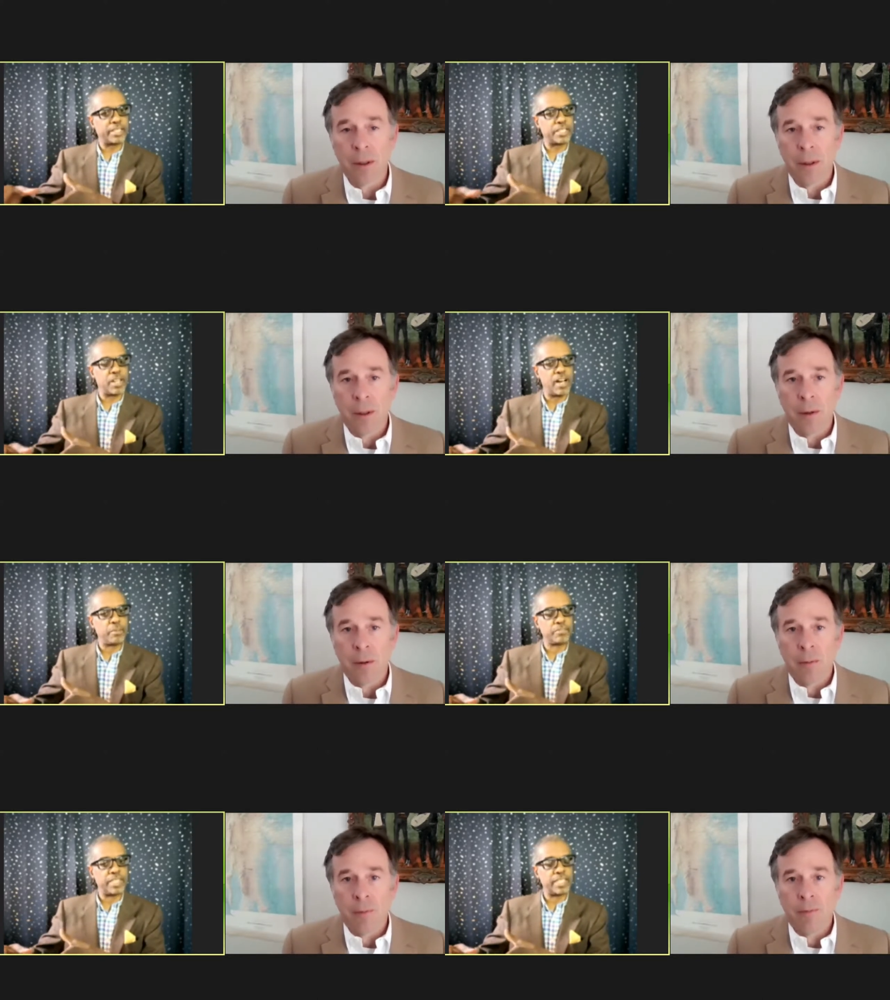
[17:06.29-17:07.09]
Speaker 1: top
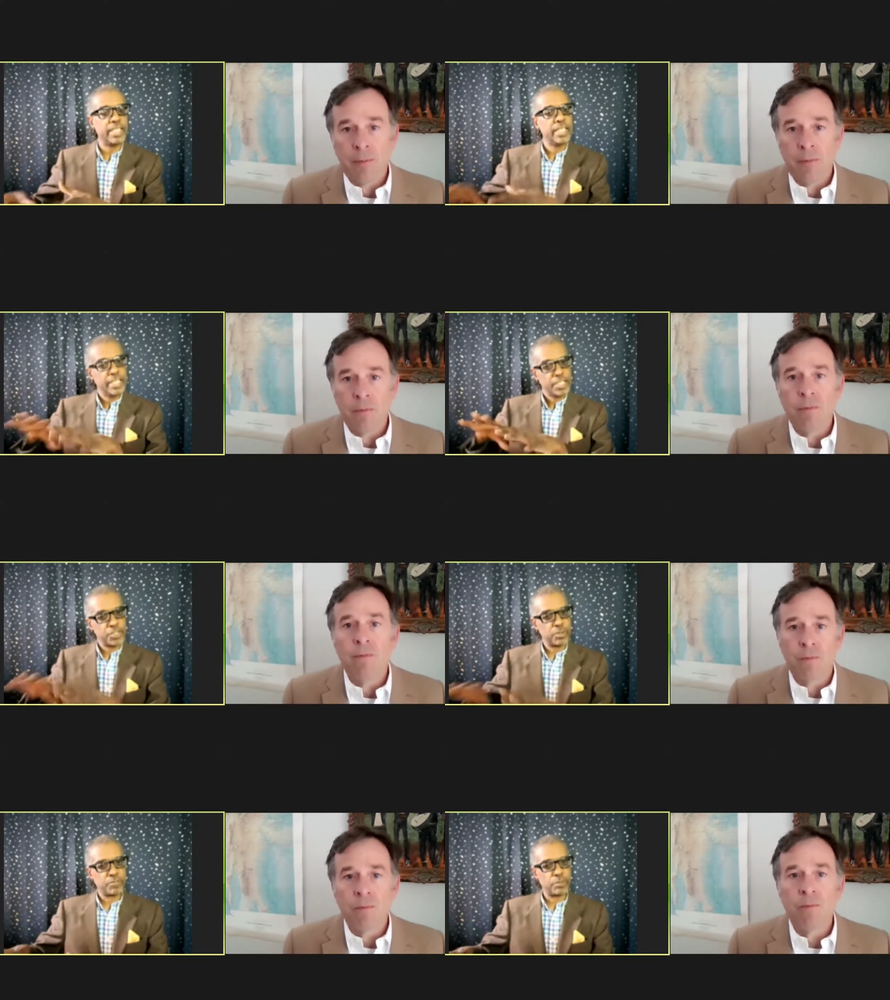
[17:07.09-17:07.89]
of it
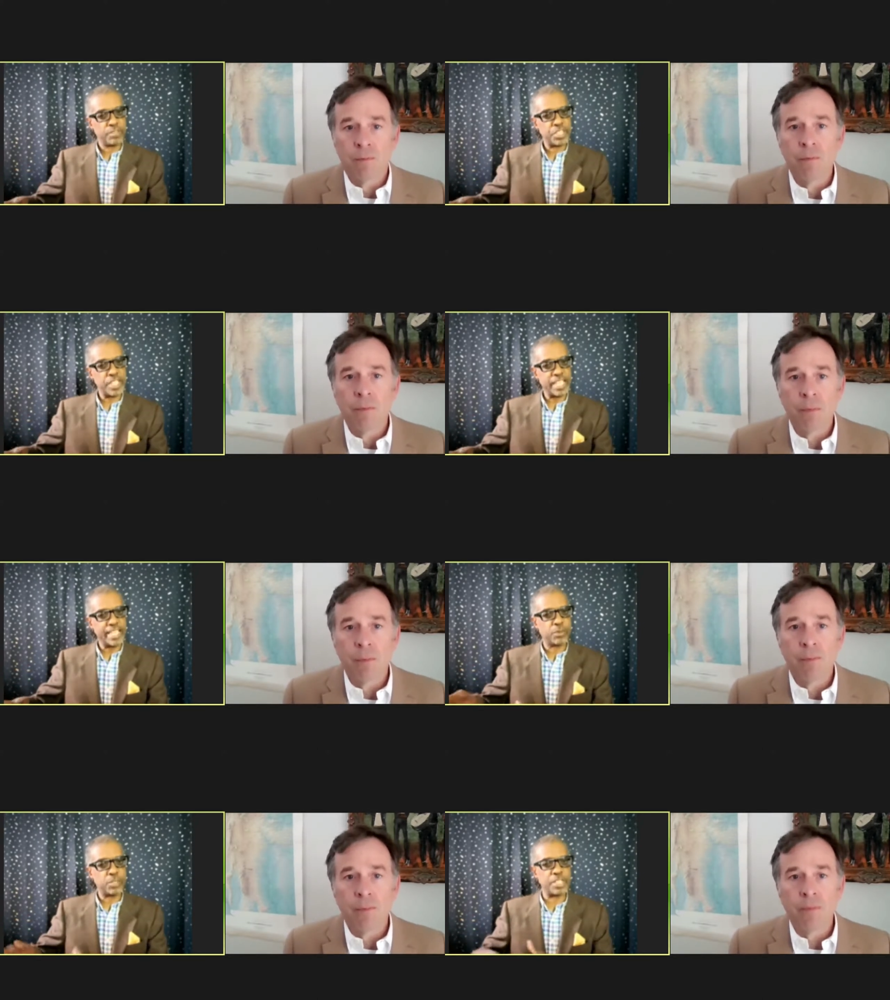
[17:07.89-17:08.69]
sort of overseeing,
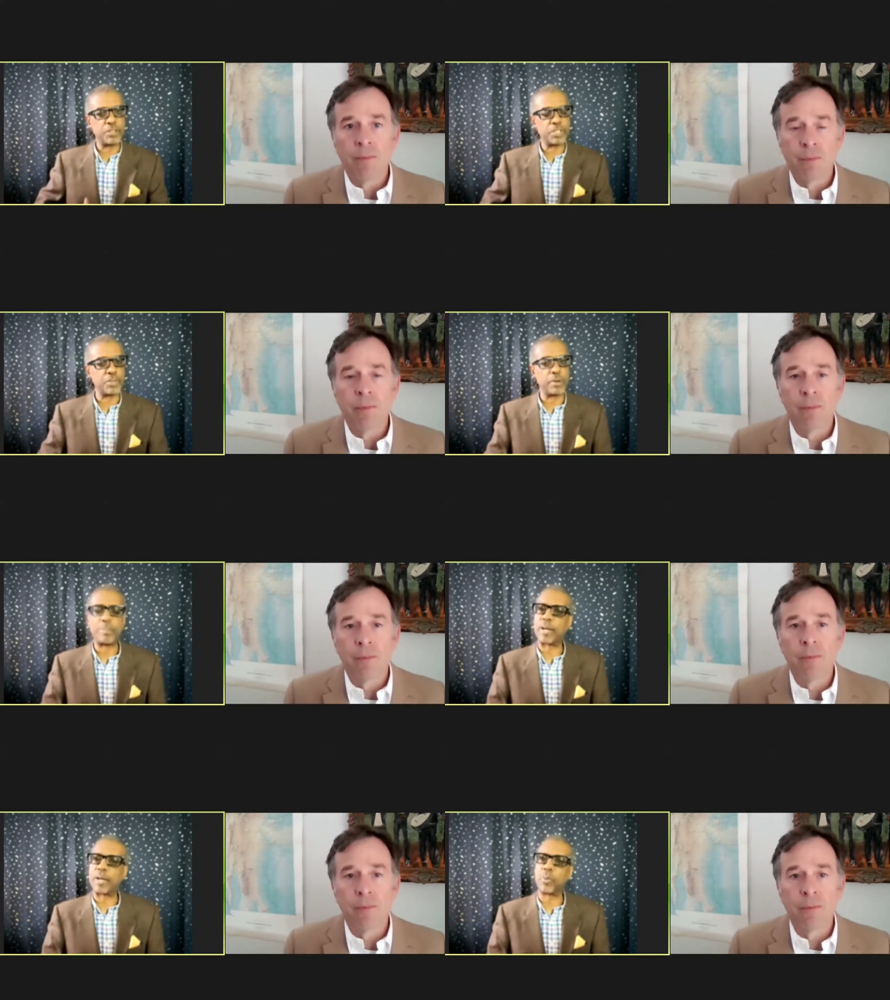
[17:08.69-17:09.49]
or is, or is there a
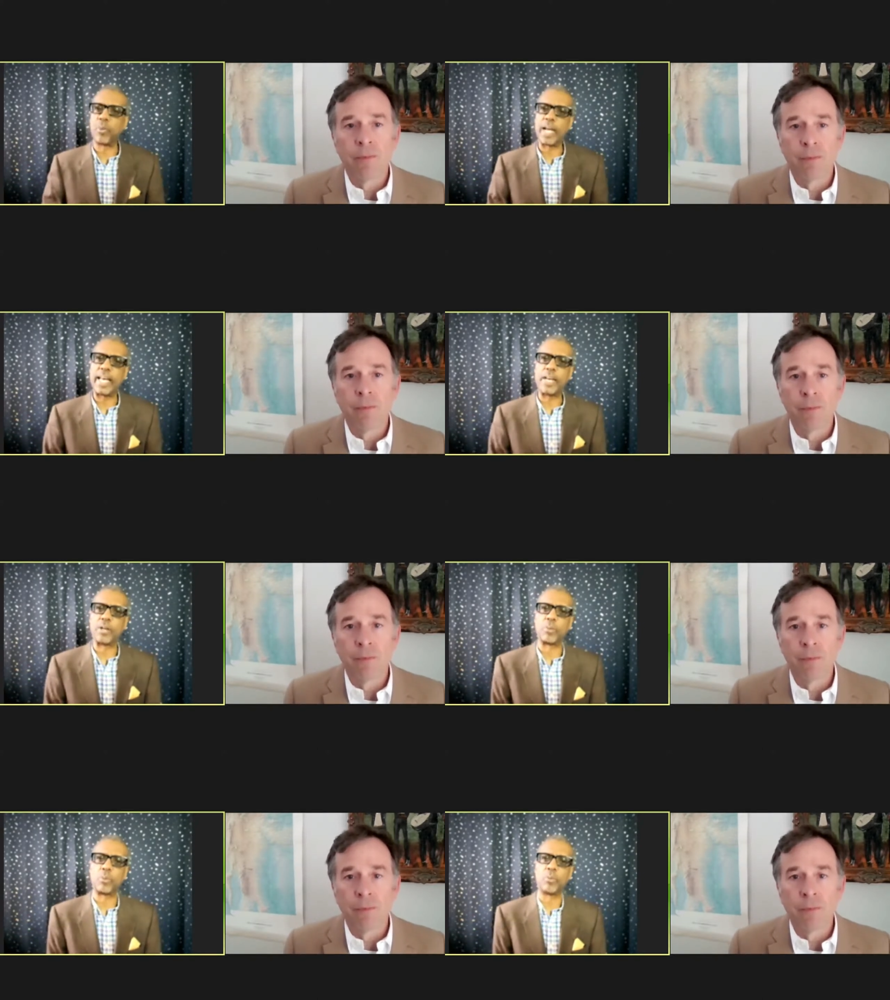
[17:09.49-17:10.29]
better way, or
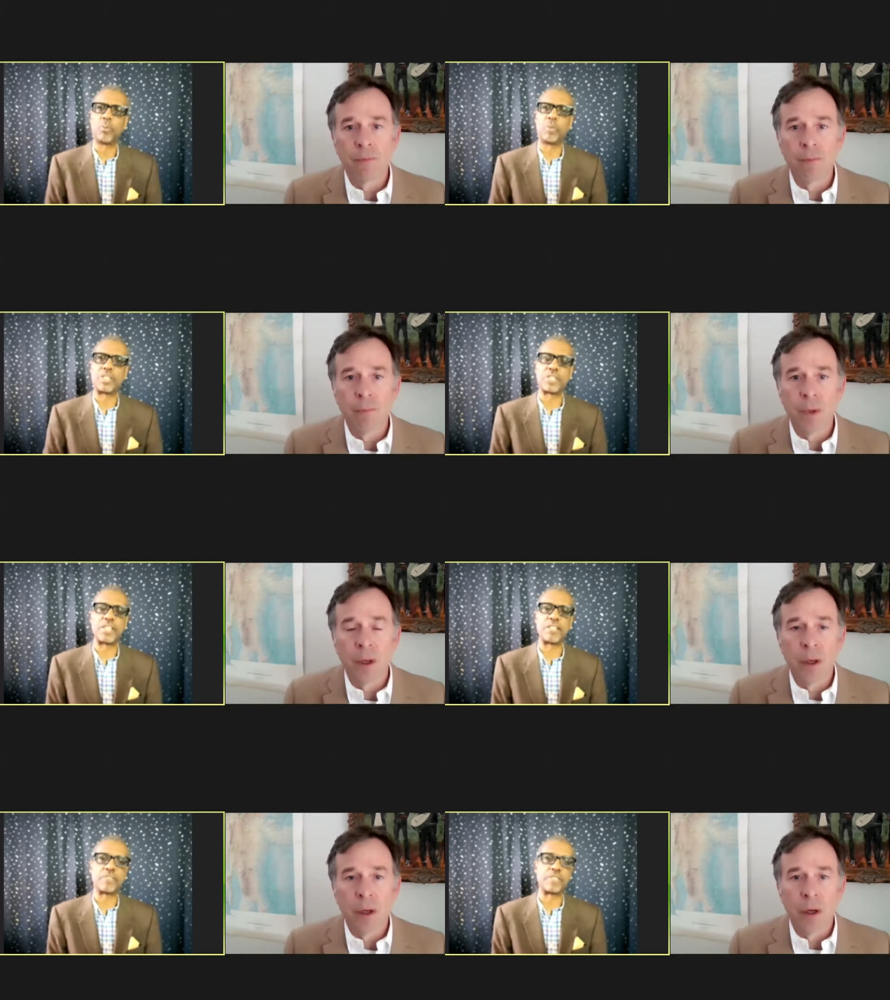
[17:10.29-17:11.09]
what's your
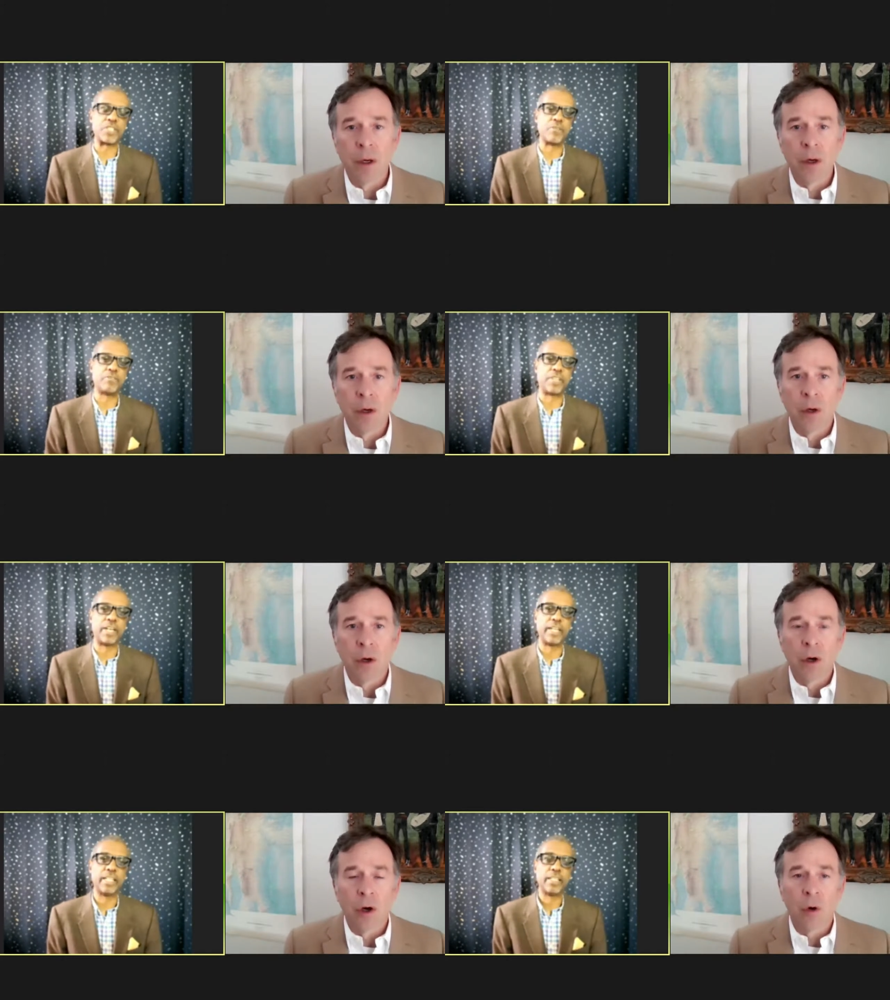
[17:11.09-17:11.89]
sense of it so
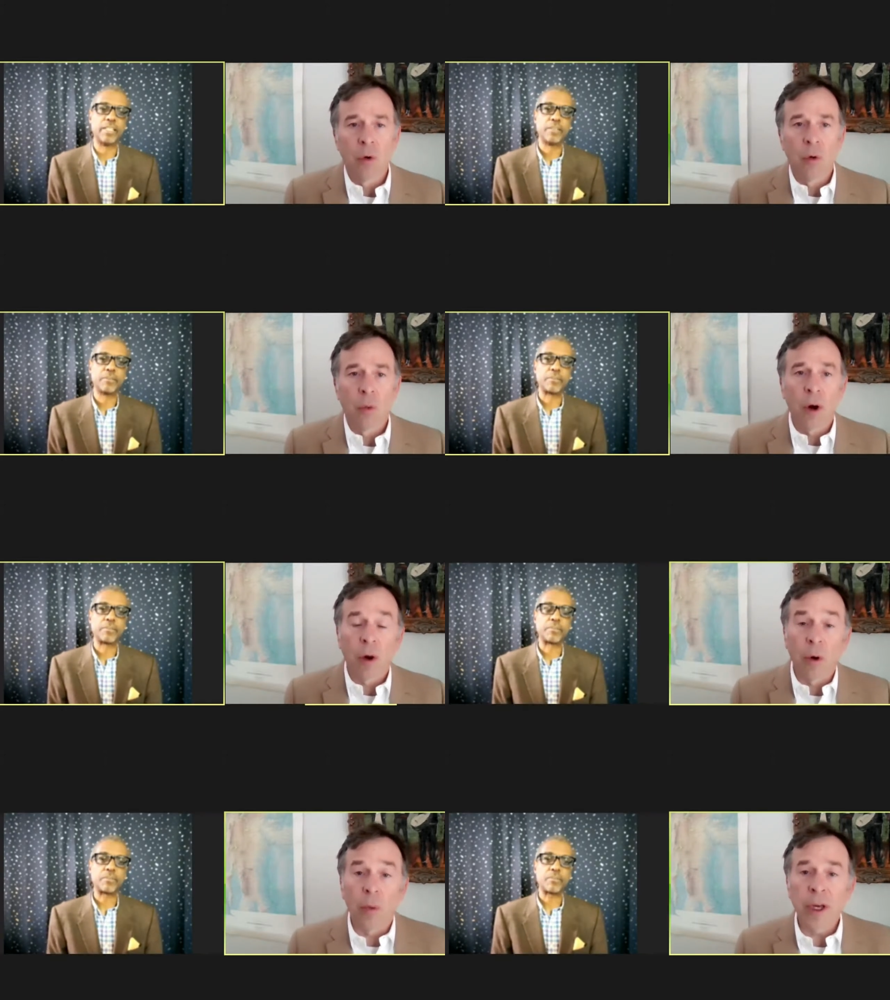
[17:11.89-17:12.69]
far?
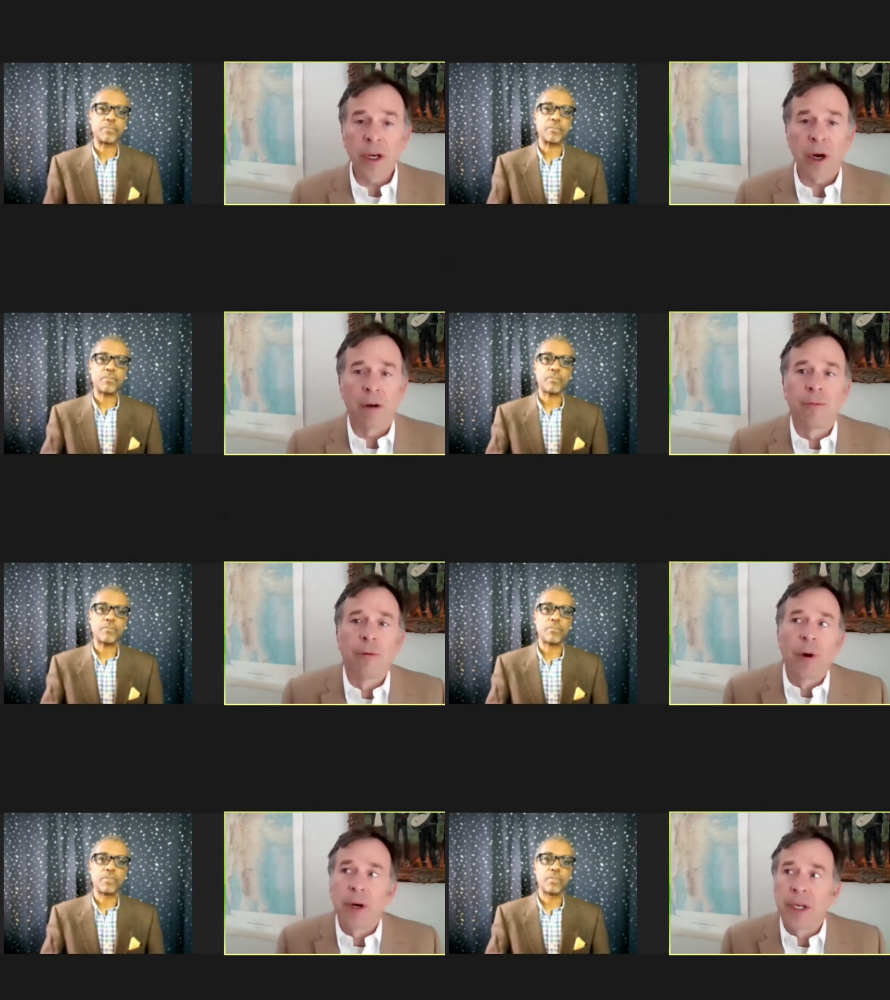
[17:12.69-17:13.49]
Speaker 2: Well, what we call
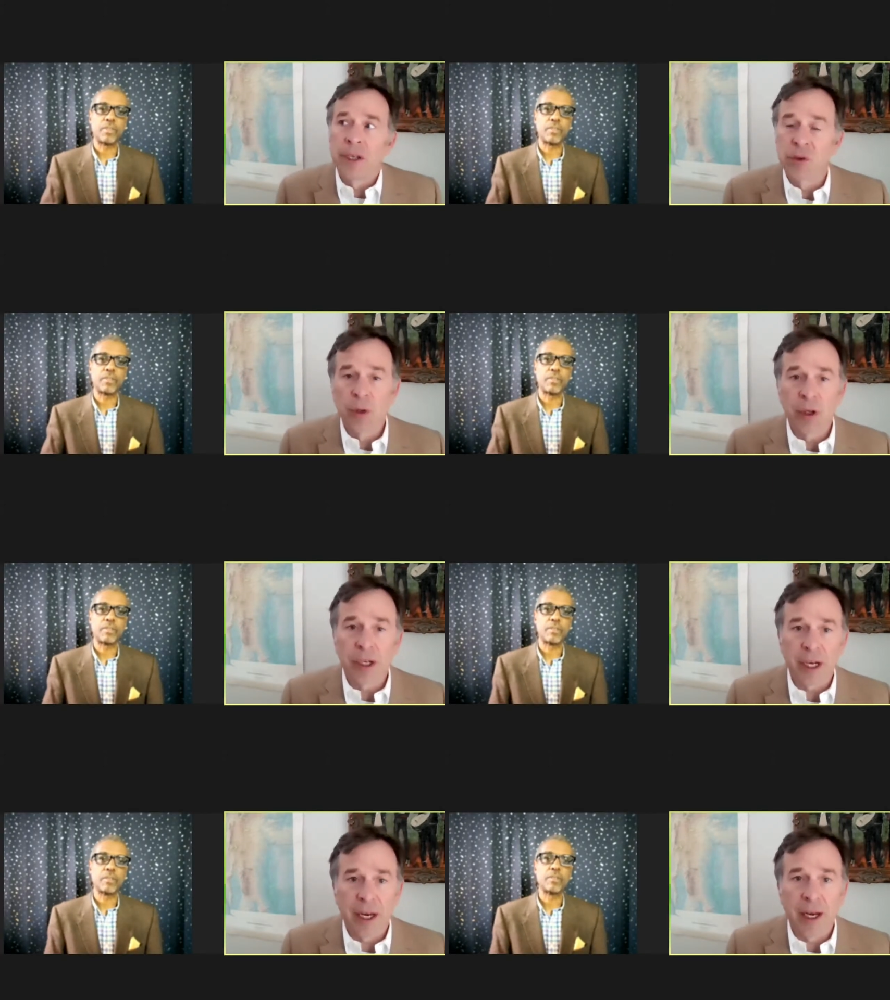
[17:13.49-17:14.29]
for is
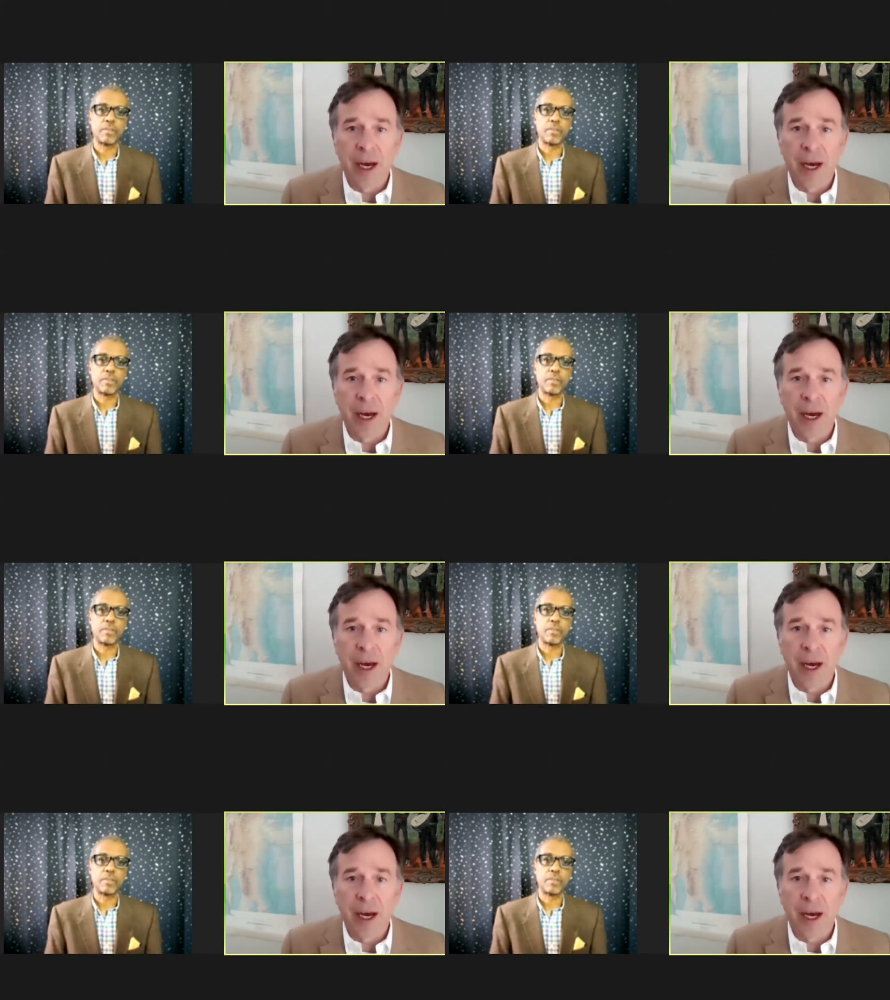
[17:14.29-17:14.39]
really kind of